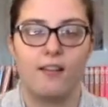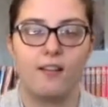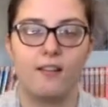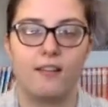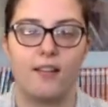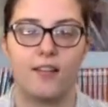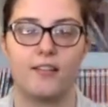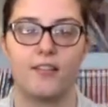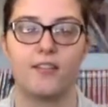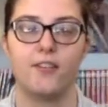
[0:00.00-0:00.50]

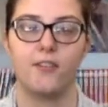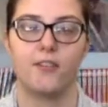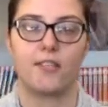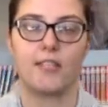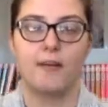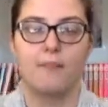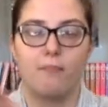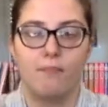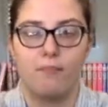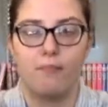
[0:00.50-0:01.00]
Let's do
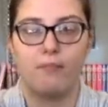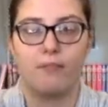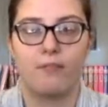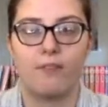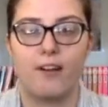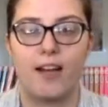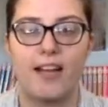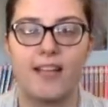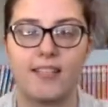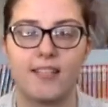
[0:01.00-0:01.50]
some
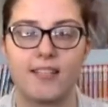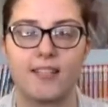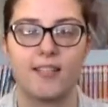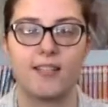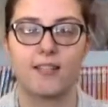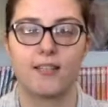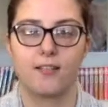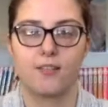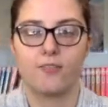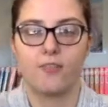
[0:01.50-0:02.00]

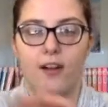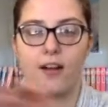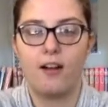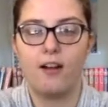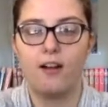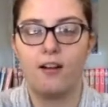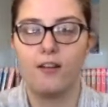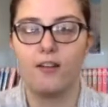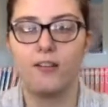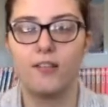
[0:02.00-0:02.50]

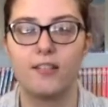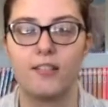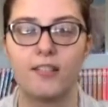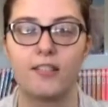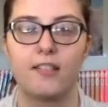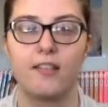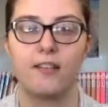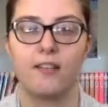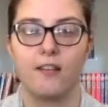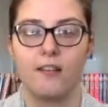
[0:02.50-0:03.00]

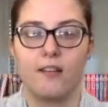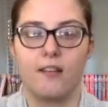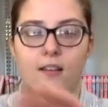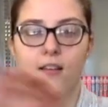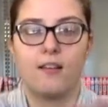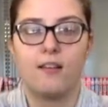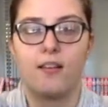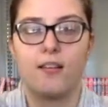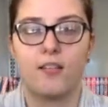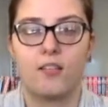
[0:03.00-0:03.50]
breaststrokes.
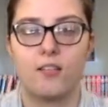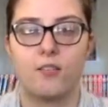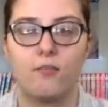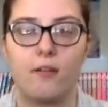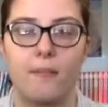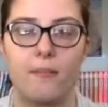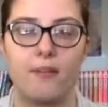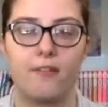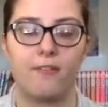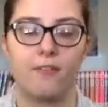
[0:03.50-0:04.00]

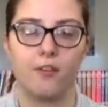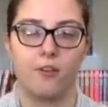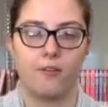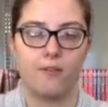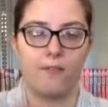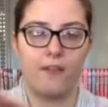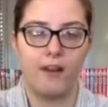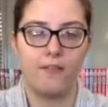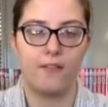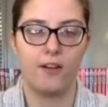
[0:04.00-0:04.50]
Swimming through the
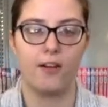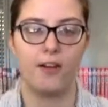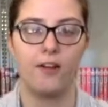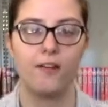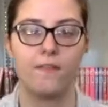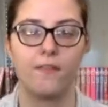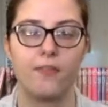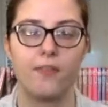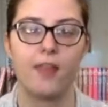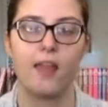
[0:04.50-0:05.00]
river.
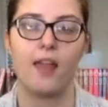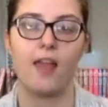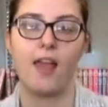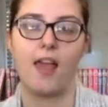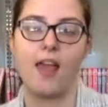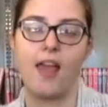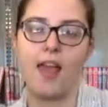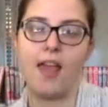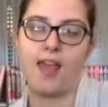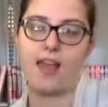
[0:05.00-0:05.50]

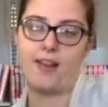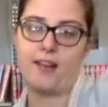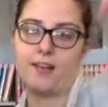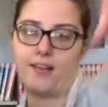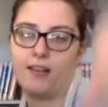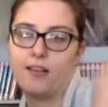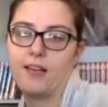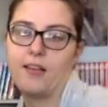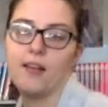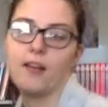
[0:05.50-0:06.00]

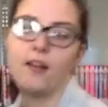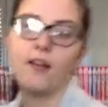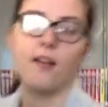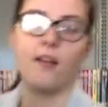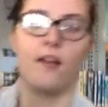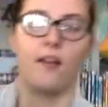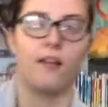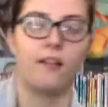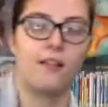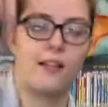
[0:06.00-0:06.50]
And
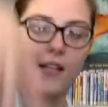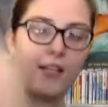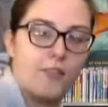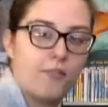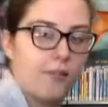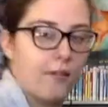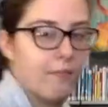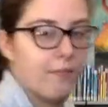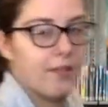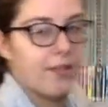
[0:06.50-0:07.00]
let's
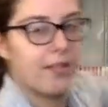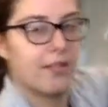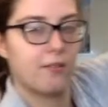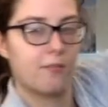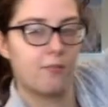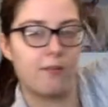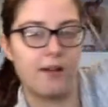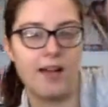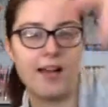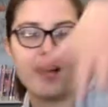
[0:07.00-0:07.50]
swim
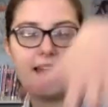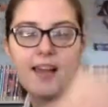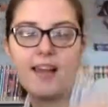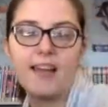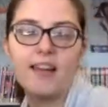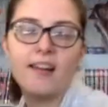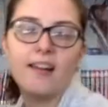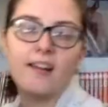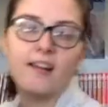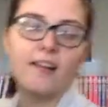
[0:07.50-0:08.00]
this way.